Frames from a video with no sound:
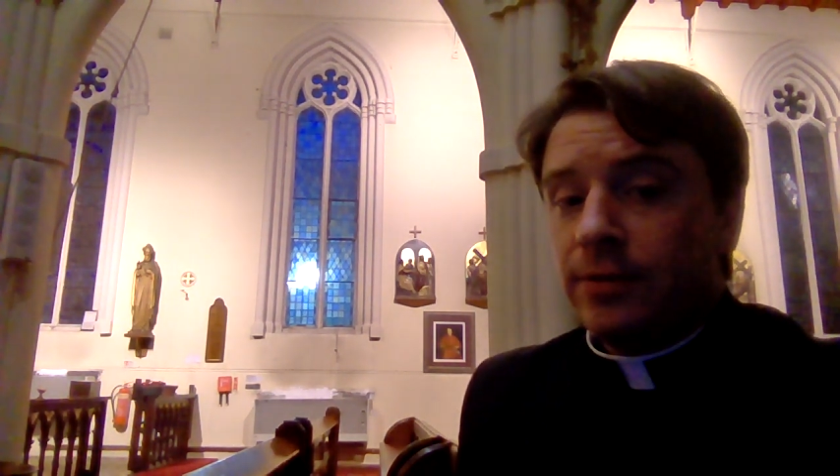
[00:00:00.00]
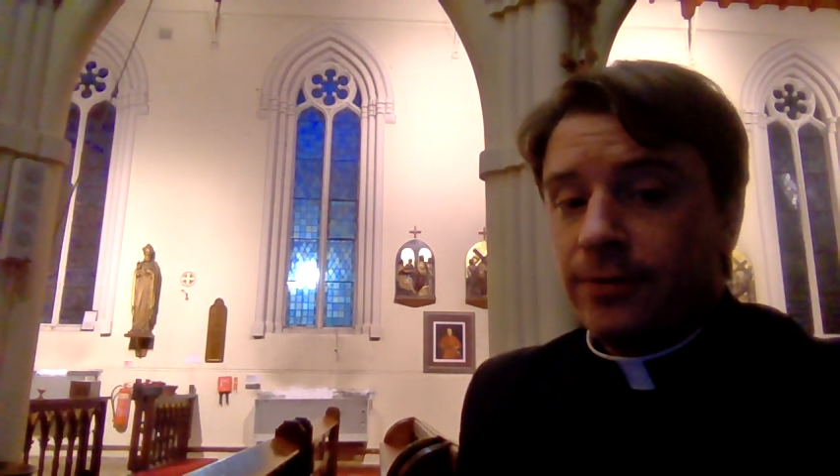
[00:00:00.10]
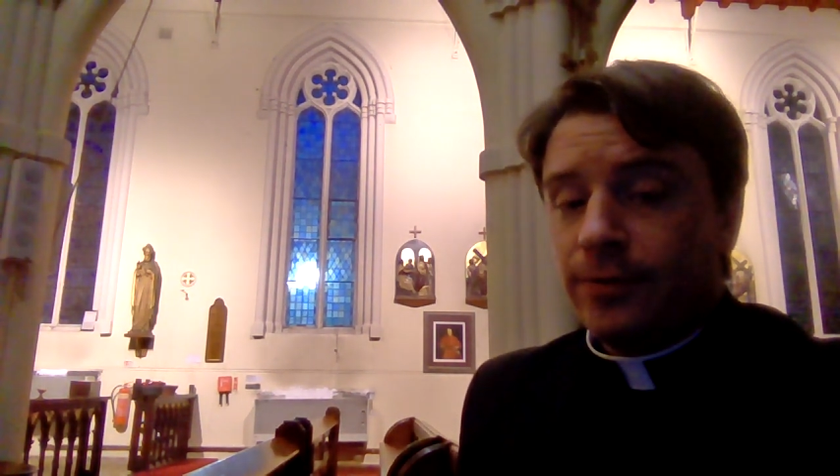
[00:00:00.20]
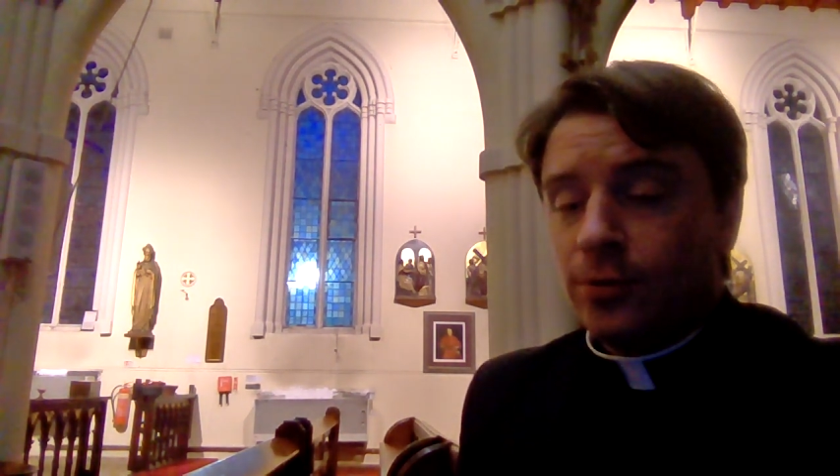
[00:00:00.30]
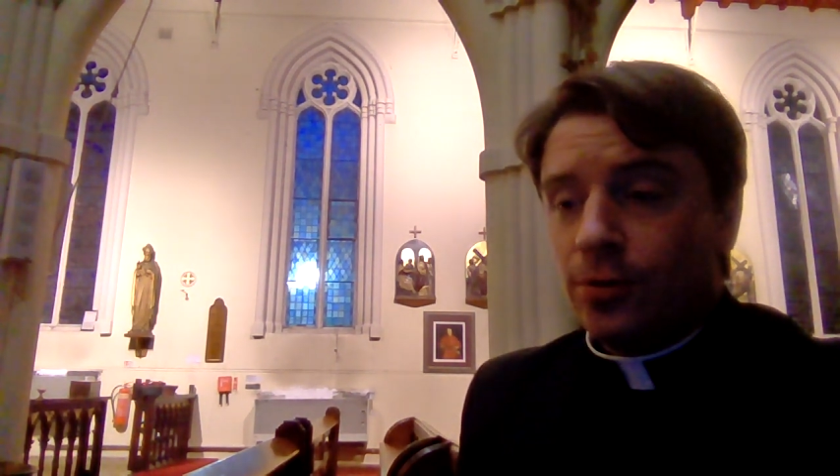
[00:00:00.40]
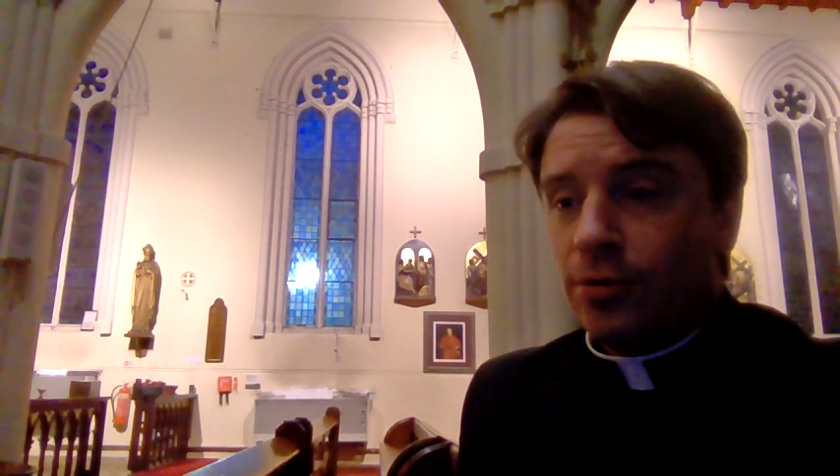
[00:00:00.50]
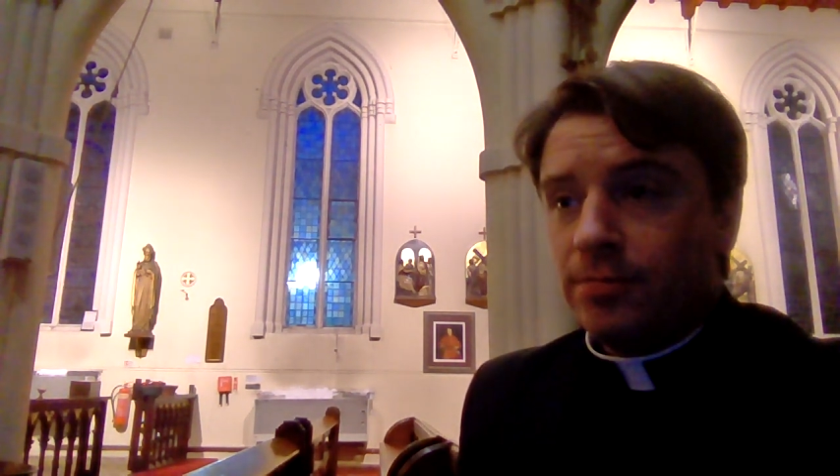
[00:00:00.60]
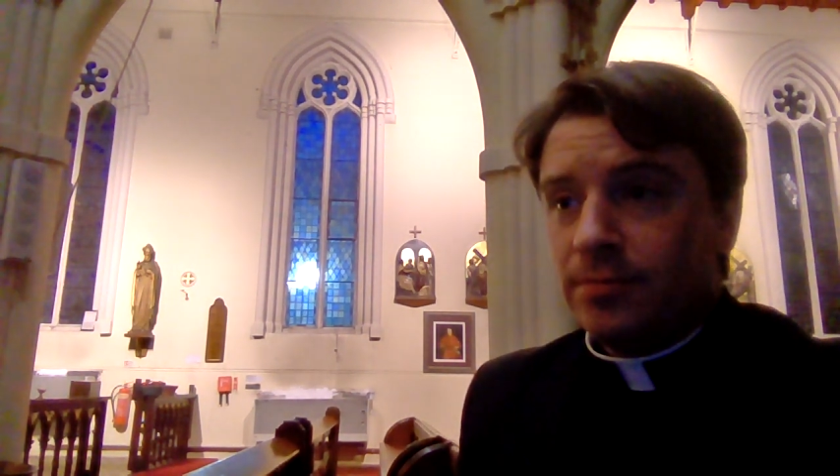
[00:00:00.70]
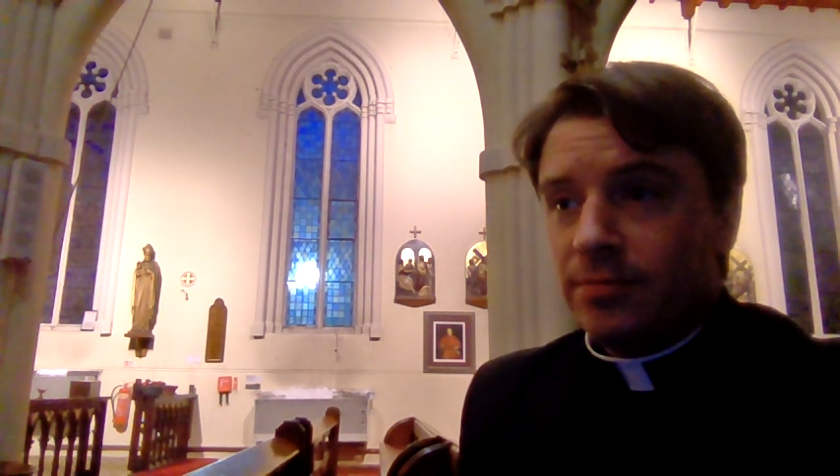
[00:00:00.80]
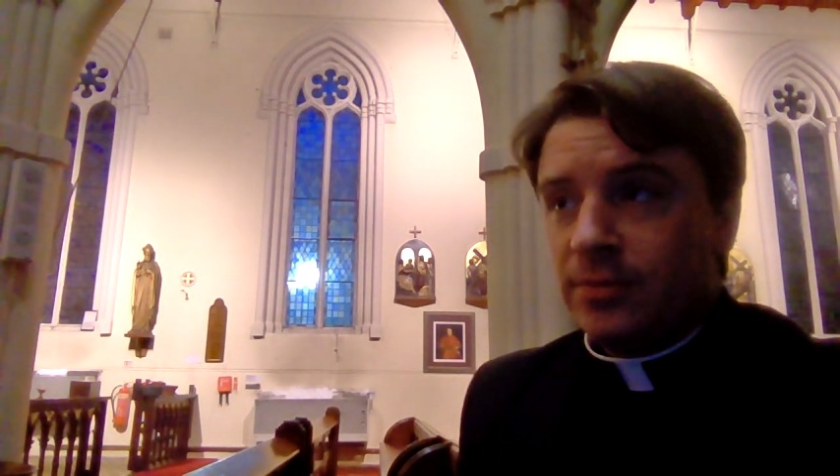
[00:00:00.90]
for
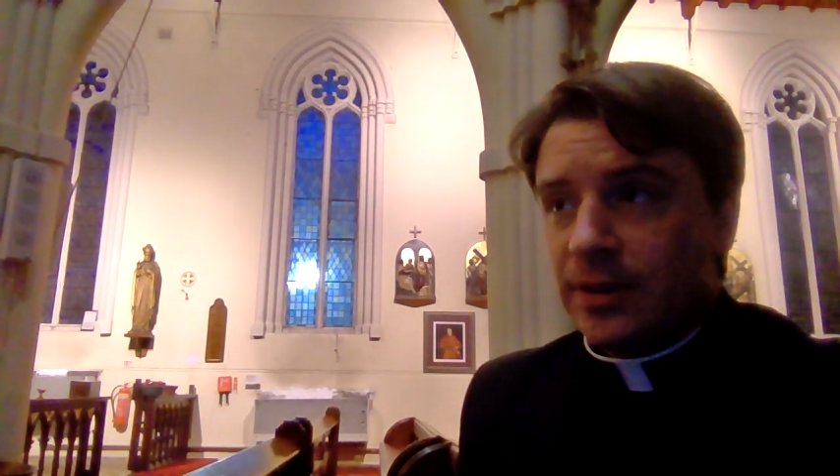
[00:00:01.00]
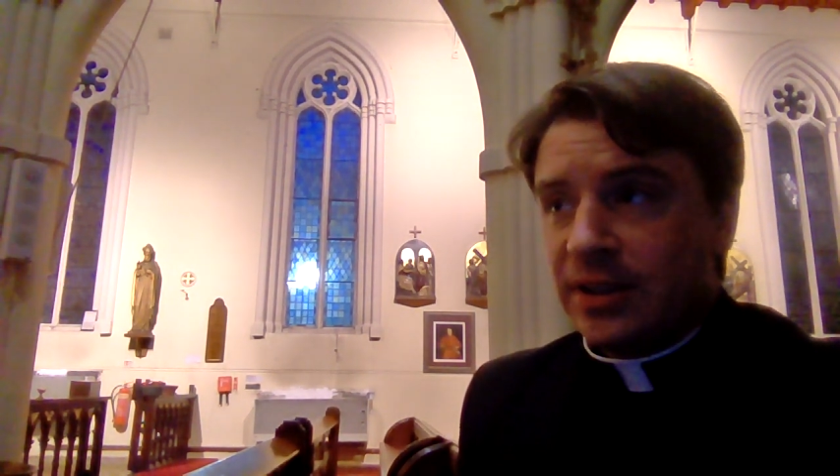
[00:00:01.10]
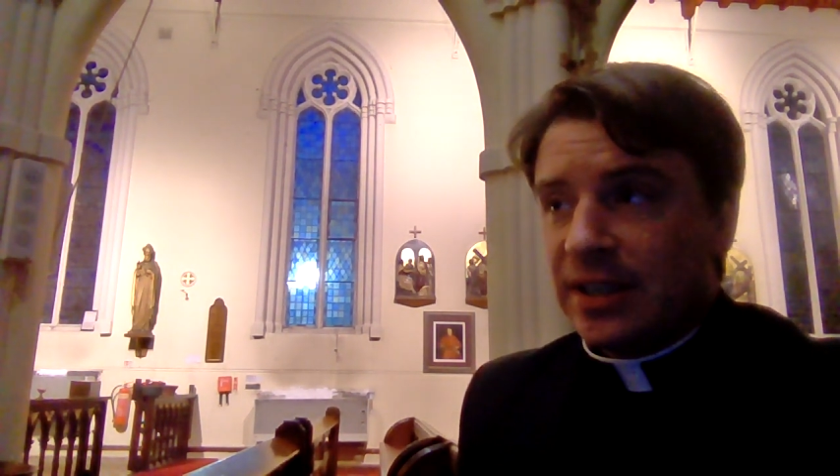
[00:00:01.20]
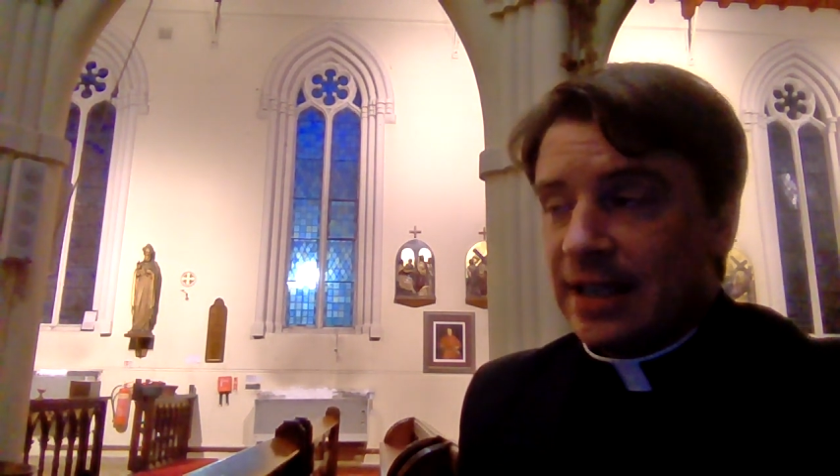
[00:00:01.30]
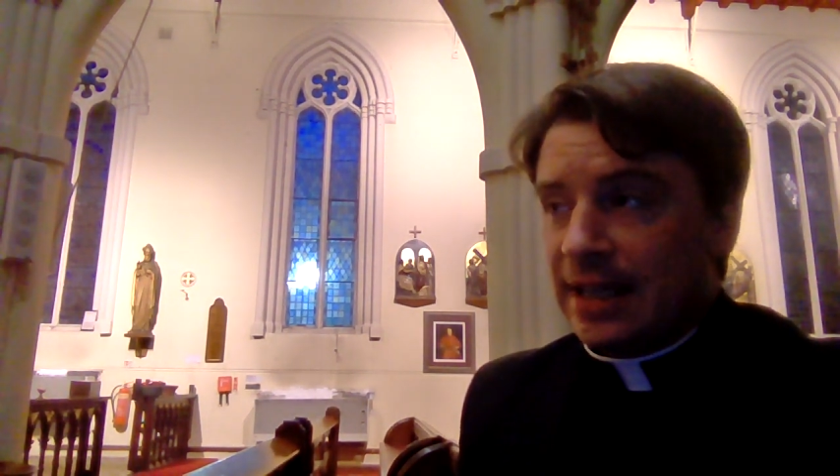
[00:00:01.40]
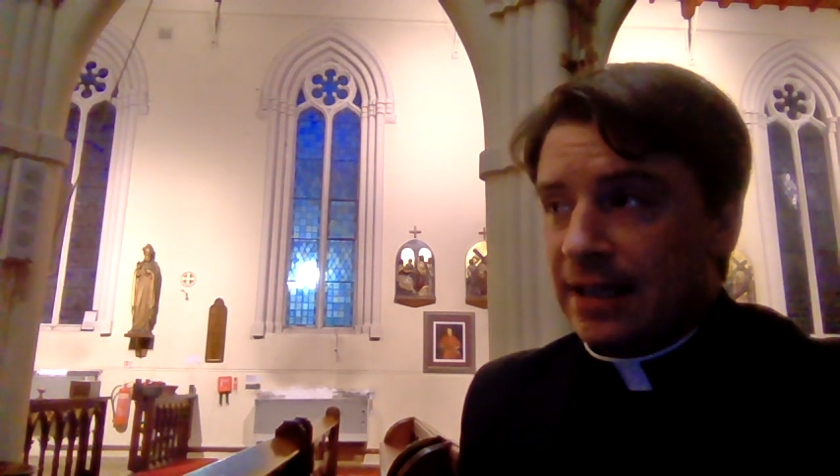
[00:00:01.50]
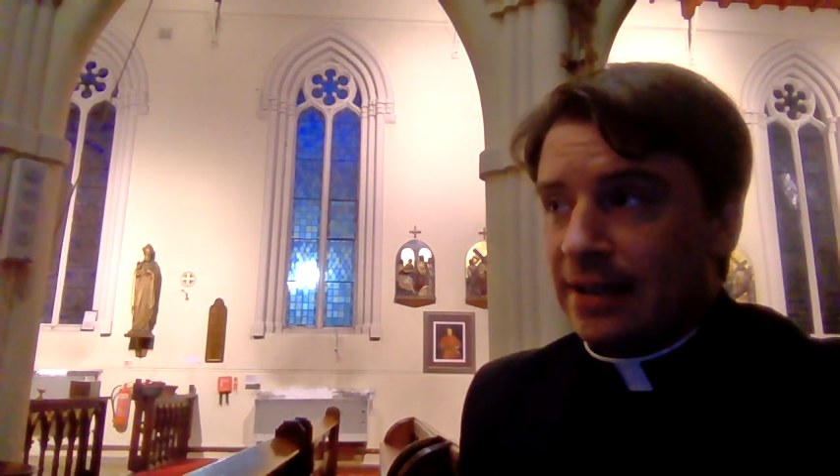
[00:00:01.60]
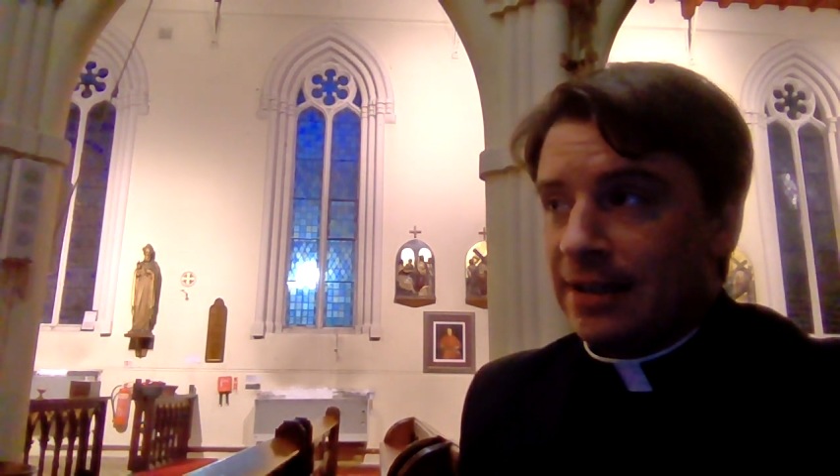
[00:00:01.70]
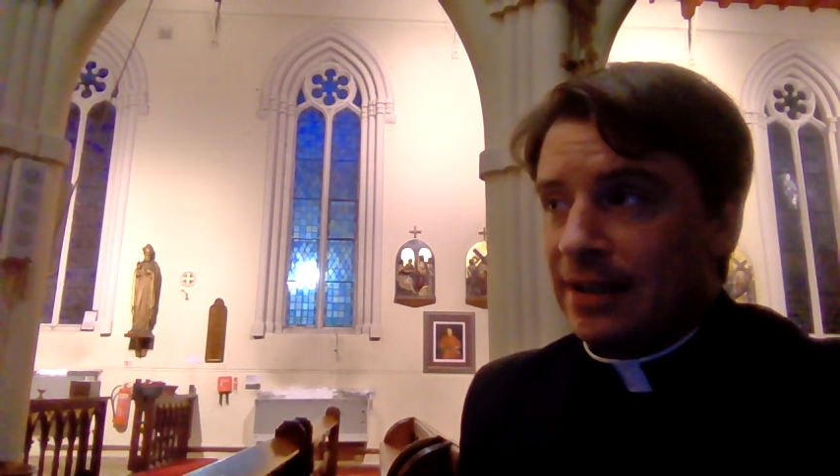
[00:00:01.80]
sitting